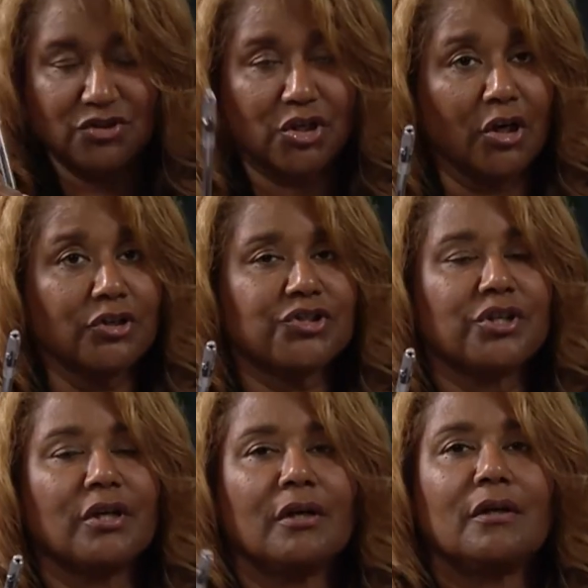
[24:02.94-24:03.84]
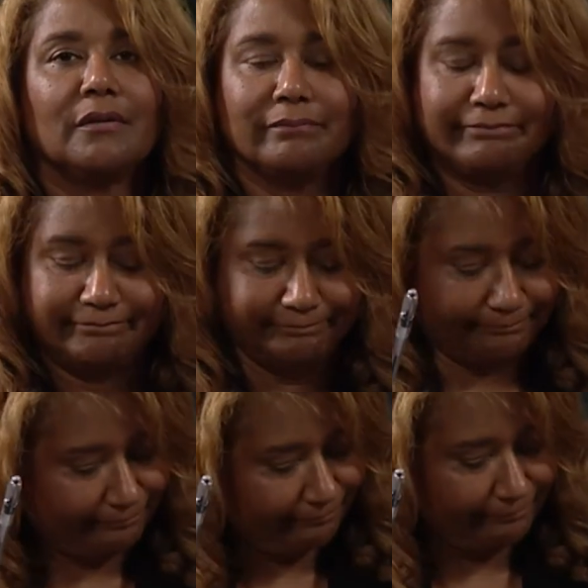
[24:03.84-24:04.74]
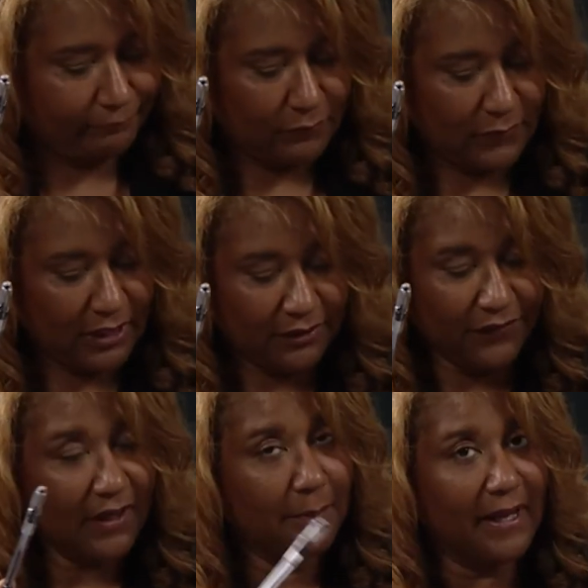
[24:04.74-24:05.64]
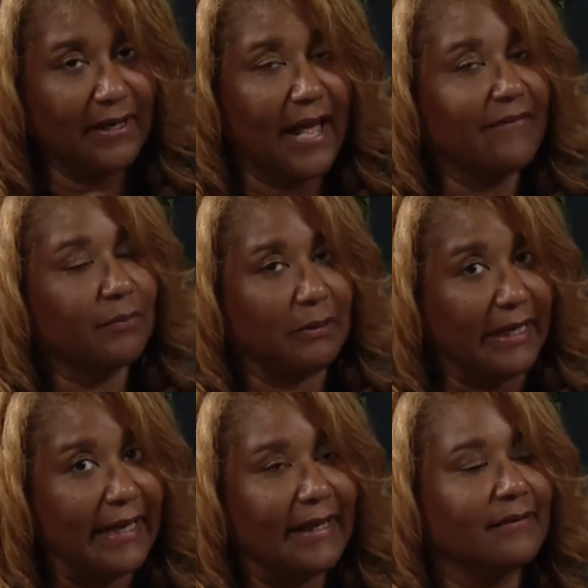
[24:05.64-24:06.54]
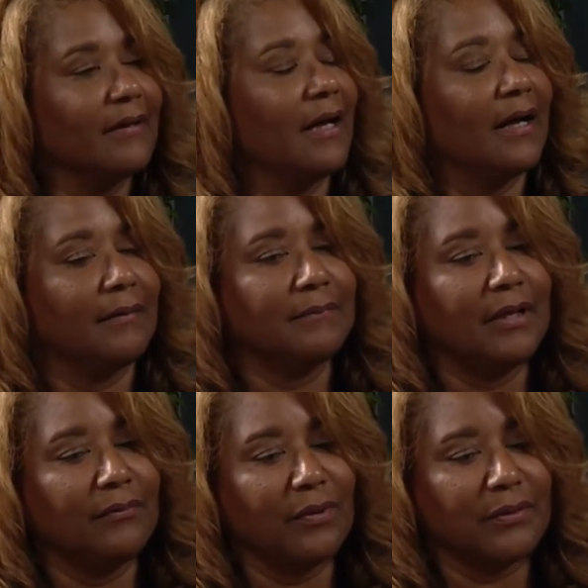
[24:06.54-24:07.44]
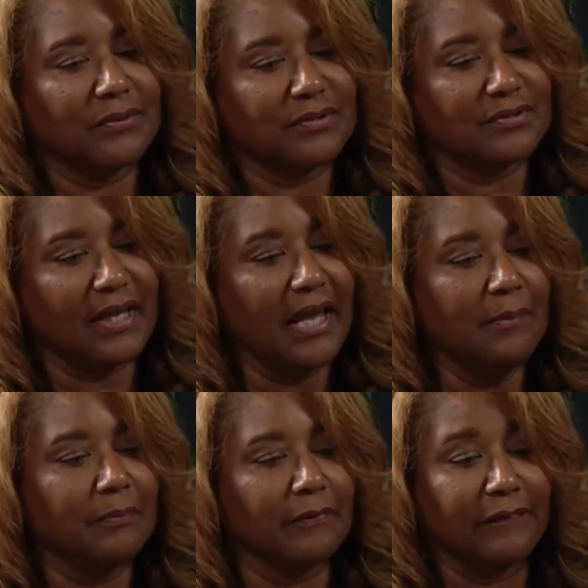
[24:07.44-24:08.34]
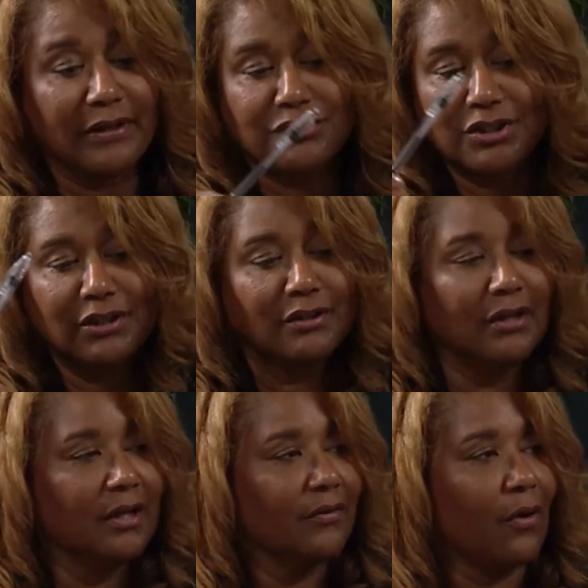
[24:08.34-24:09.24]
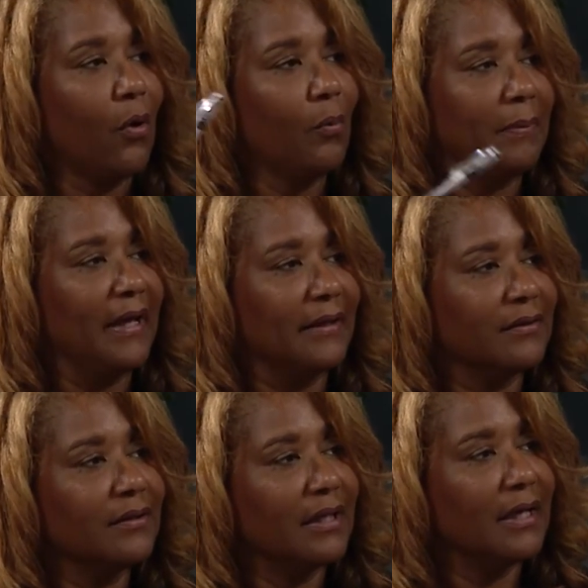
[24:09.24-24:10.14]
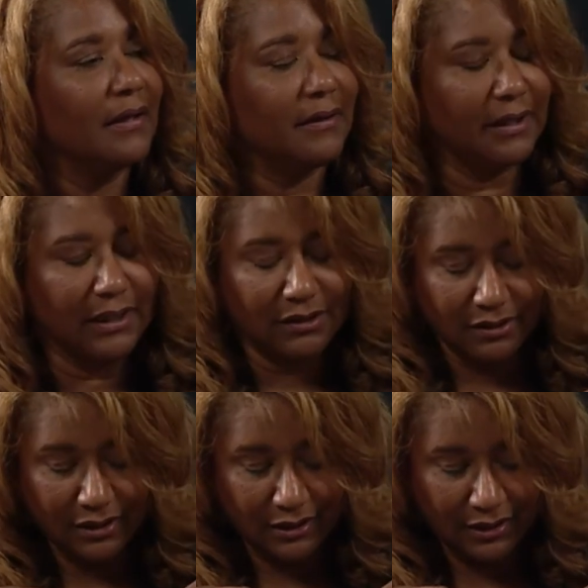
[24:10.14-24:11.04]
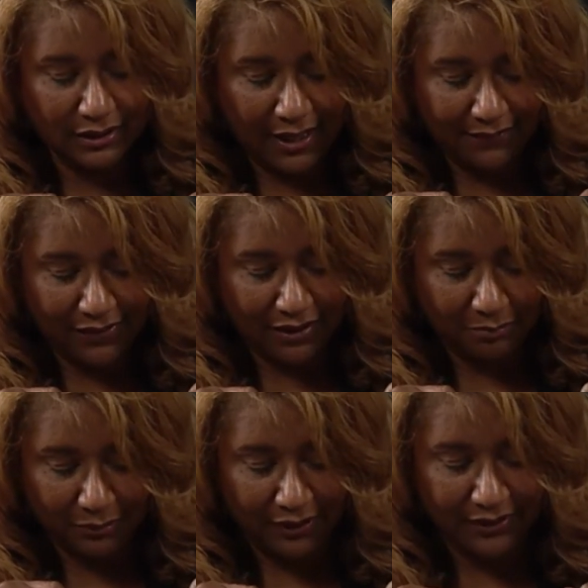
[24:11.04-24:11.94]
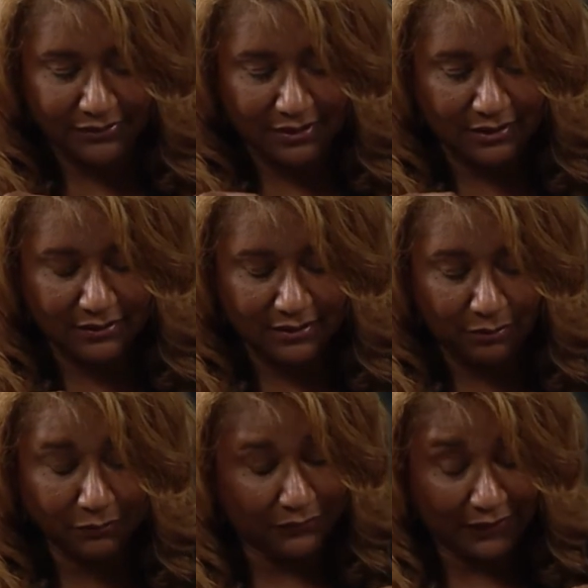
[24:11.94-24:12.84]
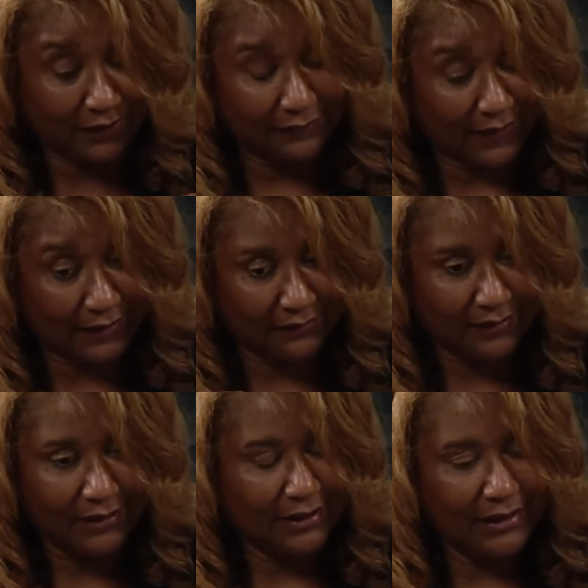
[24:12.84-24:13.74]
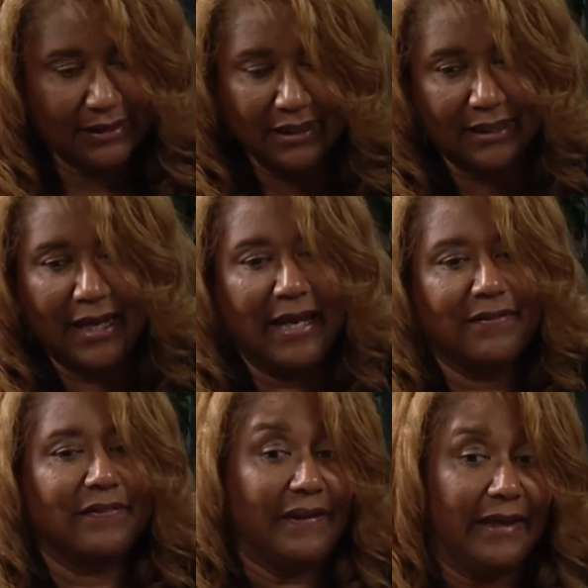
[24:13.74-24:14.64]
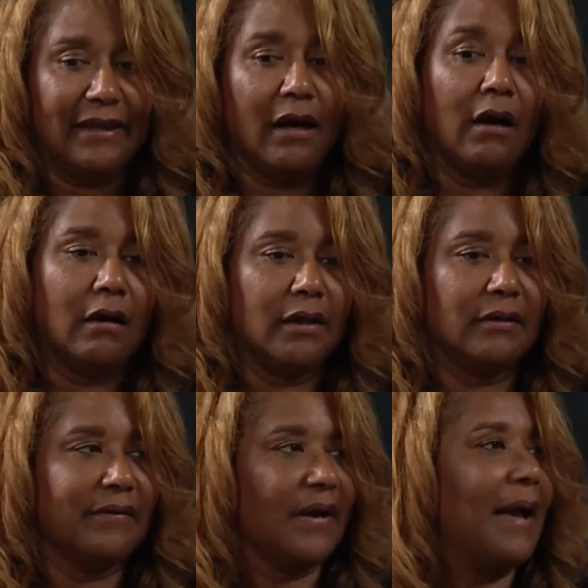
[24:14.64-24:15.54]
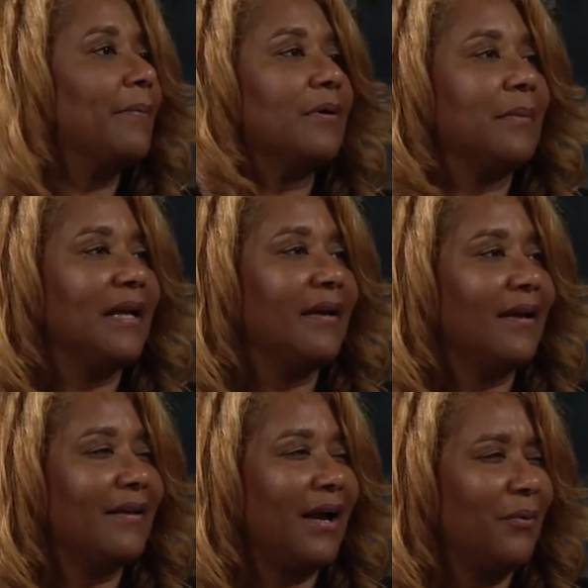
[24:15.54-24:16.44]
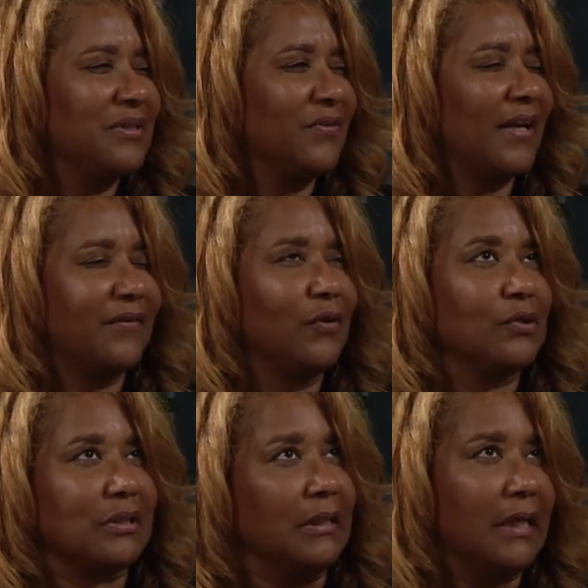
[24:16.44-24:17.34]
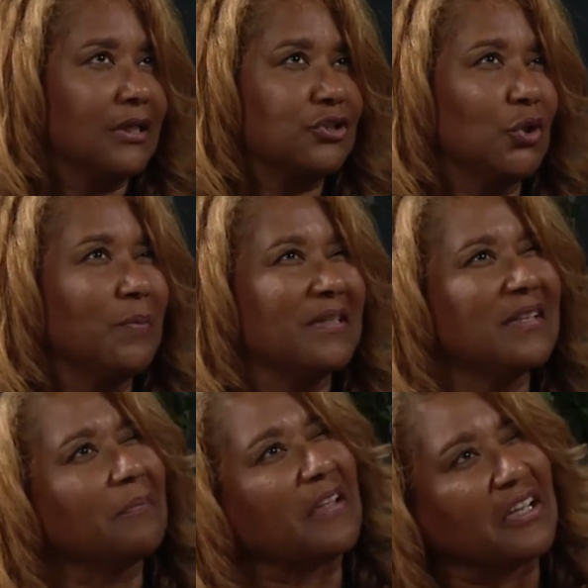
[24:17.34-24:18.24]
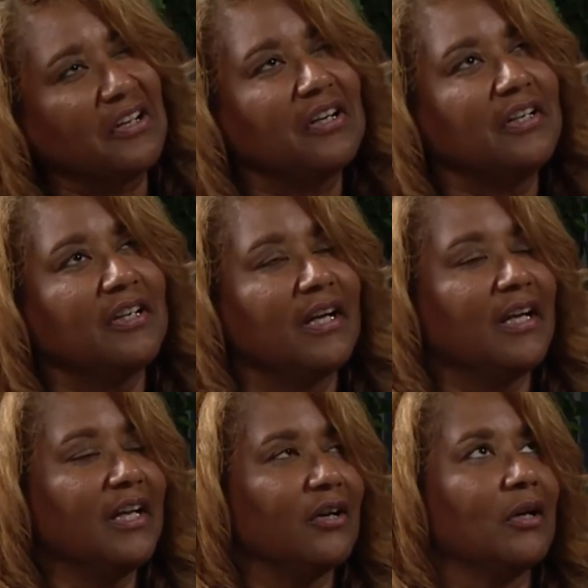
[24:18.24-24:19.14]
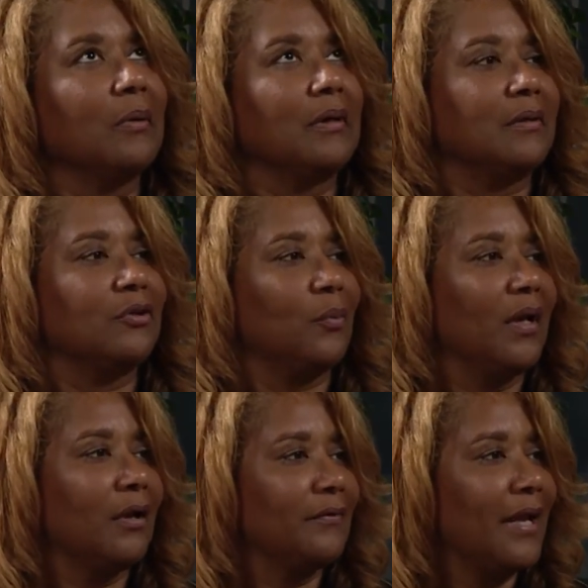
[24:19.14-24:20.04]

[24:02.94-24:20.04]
church, need to think about it, have a plan, um, uh, whether it's escape, prevention, the whole bit. Yeah, you, need, you need to have that in place and don't think that you, you can't think, oh, it'll never happen to me. I, right. I, always feel like if you assume that something could, you know, you don't want to dwell on